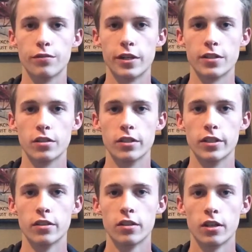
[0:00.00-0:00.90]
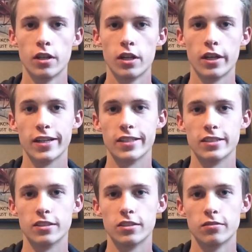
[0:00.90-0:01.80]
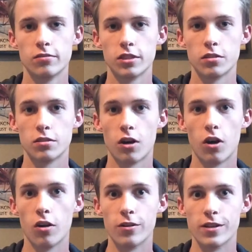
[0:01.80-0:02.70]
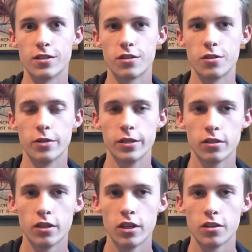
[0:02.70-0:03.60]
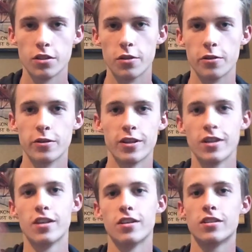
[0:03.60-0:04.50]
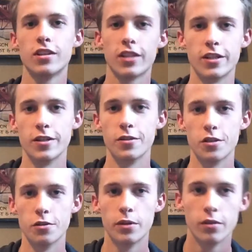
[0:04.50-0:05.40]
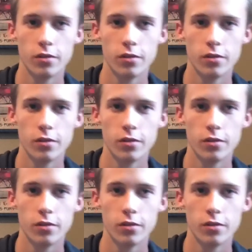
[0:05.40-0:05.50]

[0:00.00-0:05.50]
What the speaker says: eventually, and that's all there is to it. So see you later, YouTube.